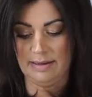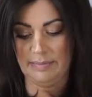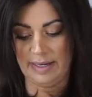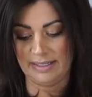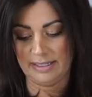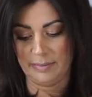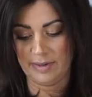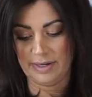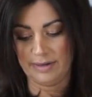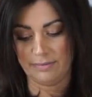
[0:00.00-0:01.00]
By Summer
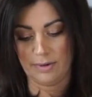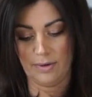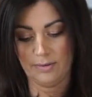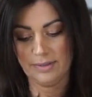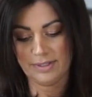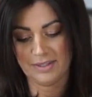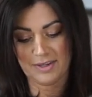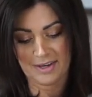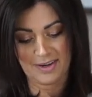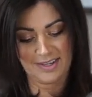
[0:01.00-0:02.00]
and Rose.
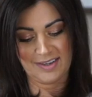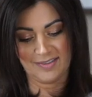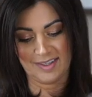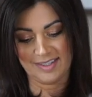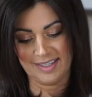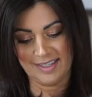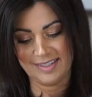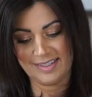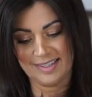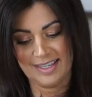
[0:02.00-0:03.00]
Look how cute this
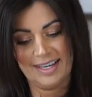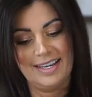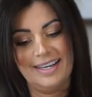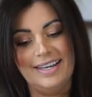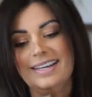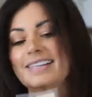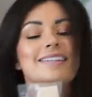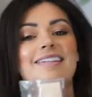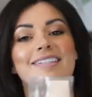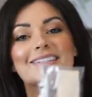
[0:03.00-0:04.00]
is.
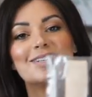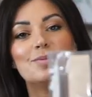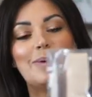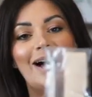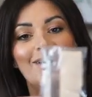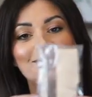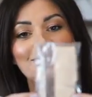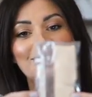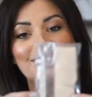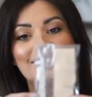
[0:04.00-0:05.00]
This little
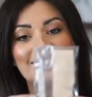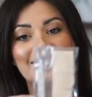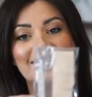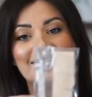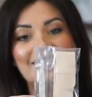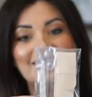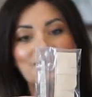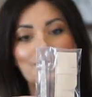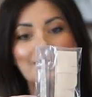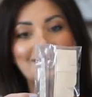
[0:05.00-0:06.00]
pouch and
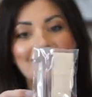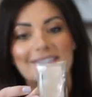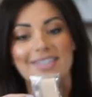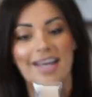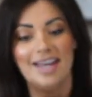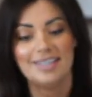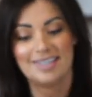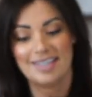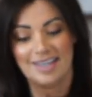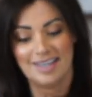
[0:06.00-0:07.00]
tweezer set.
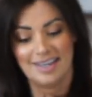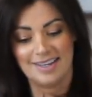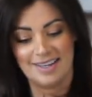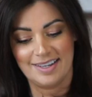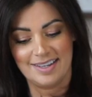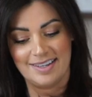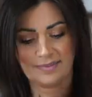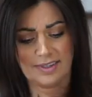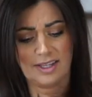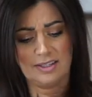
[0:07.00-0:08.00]

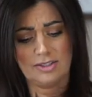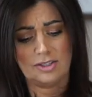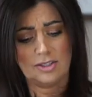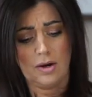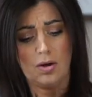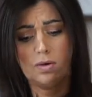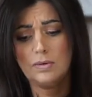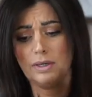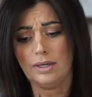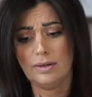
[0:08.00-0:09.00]
So
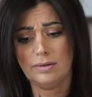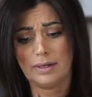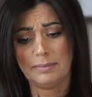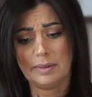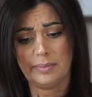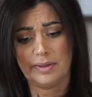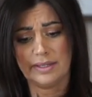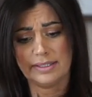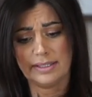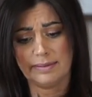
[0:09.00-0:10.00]
cute. I'm going to put
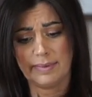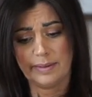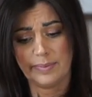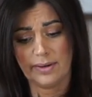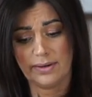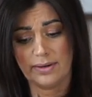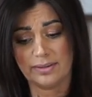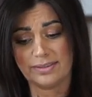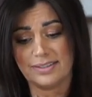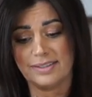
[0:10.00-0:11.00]
this in my
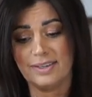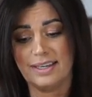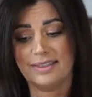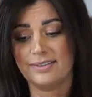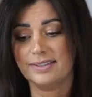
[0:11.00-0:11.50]
purse. Look at,